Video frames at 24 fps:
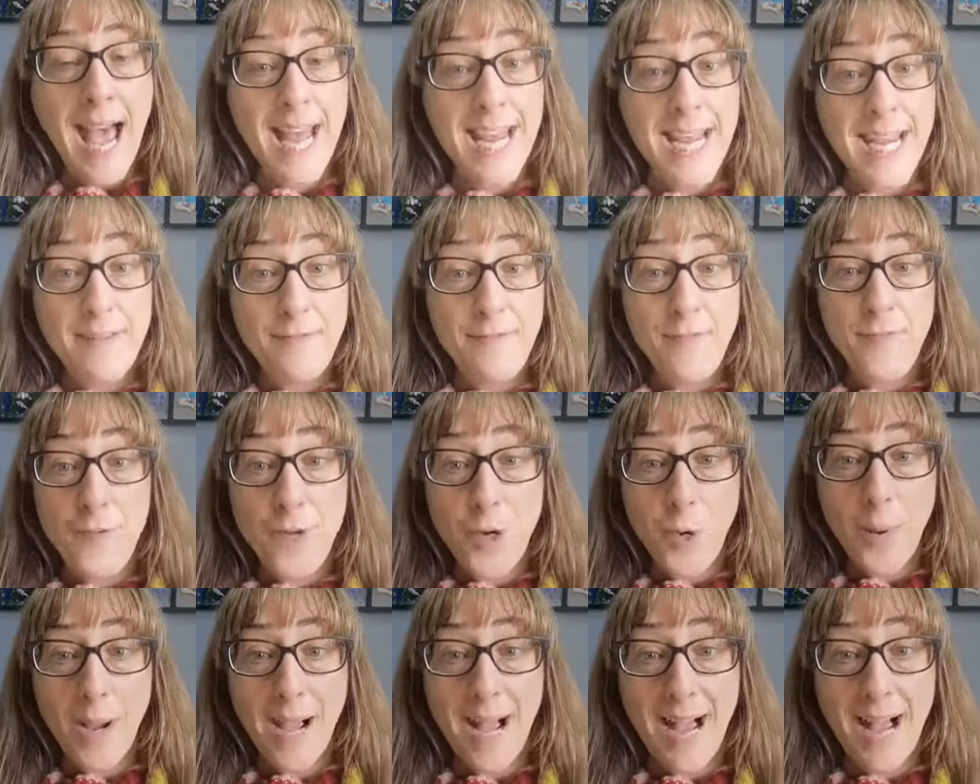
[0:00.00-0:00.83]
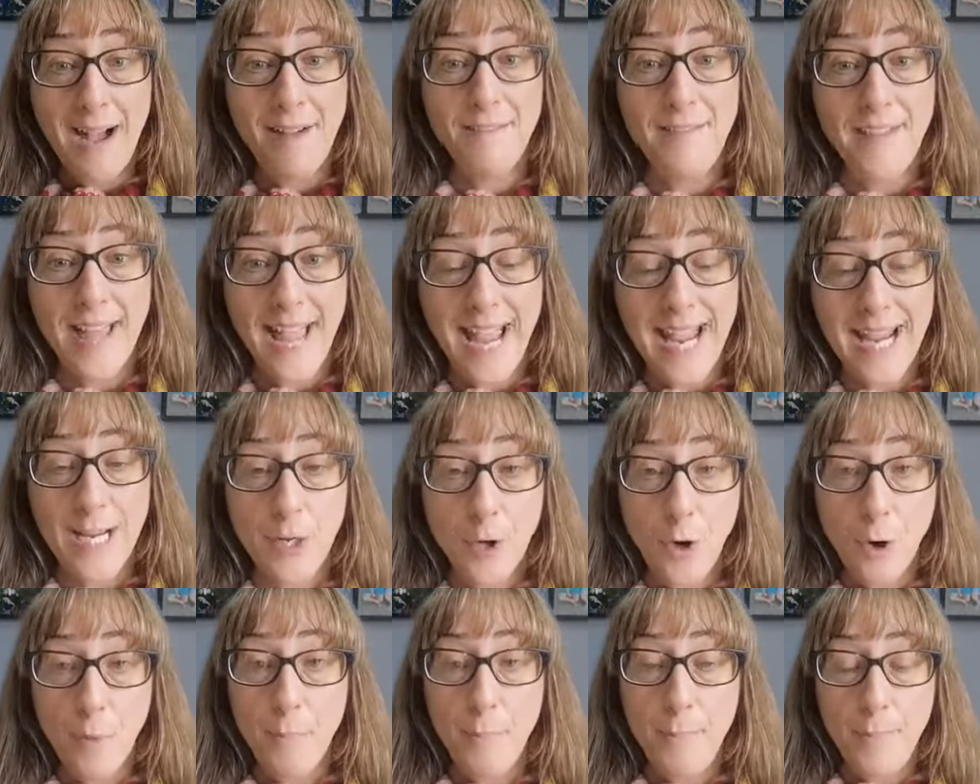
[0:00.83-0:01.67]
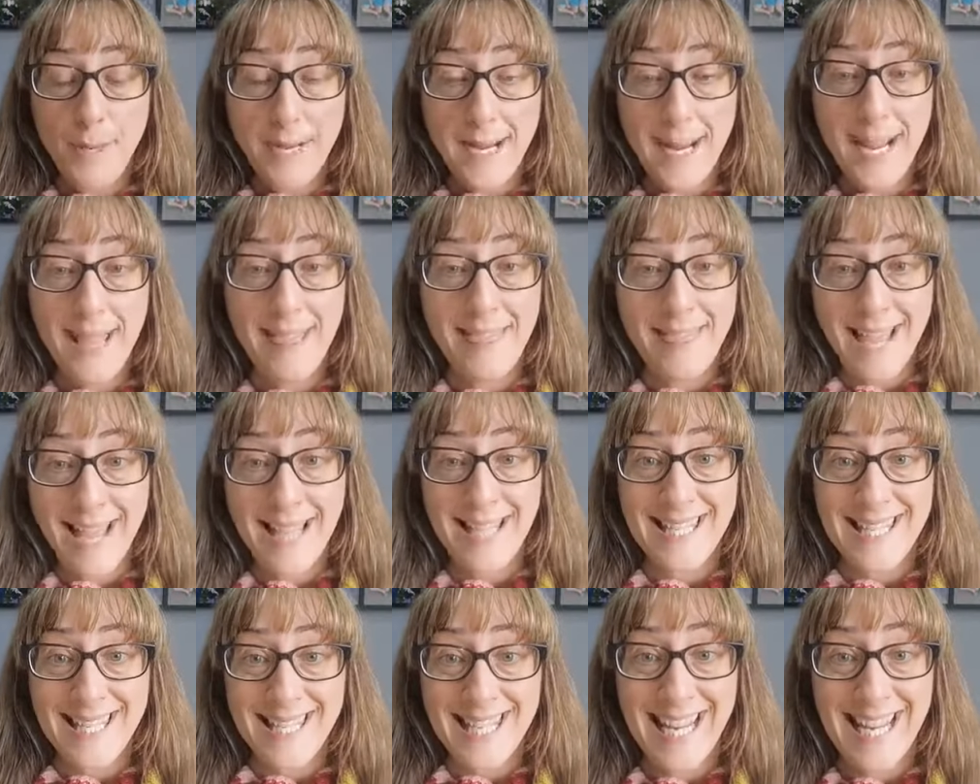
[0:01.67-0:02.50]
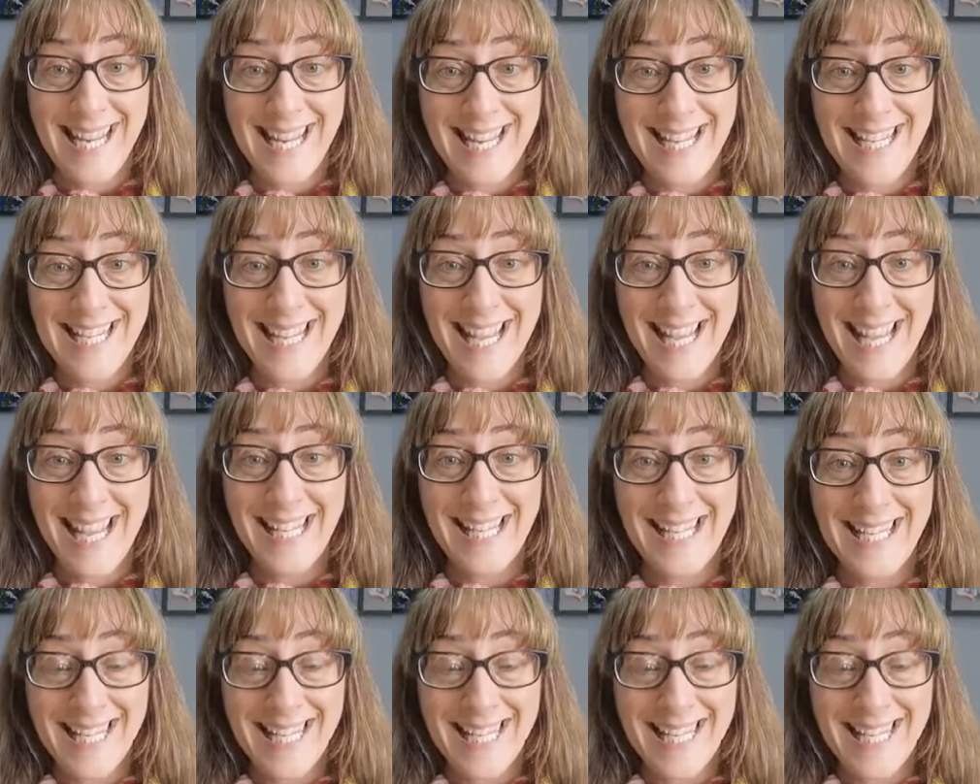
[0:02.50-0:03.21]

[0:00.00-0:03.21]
and if you have a company that is